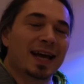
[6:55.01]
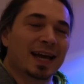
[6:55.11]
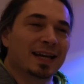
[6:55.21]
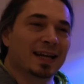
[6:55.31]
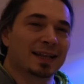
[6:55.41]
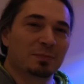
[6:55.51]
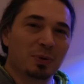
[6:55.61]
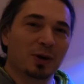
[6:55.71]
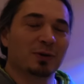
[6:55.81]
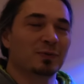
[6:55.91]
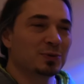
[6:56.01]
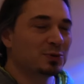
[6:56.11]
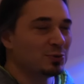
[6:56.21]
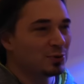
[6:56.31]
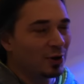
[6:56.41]
And I think part of it was
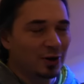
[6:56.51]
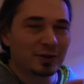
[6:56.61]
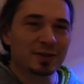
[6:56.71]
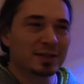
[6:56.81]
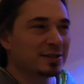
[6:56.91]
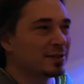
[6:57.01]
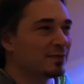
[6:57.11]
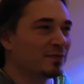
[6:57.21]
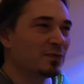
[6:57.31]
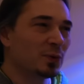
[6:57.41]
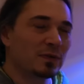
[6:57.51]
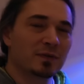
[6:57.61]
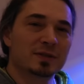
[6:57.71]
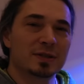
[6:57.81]
due to all these 4 different